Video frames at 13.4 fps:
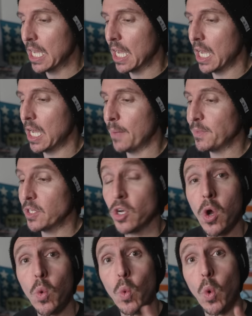um, you
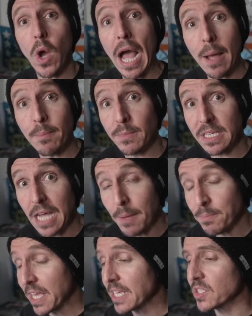know, I'm,
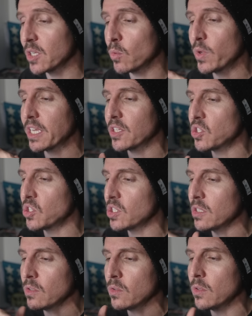I'm guessing we could
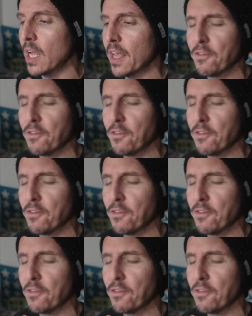still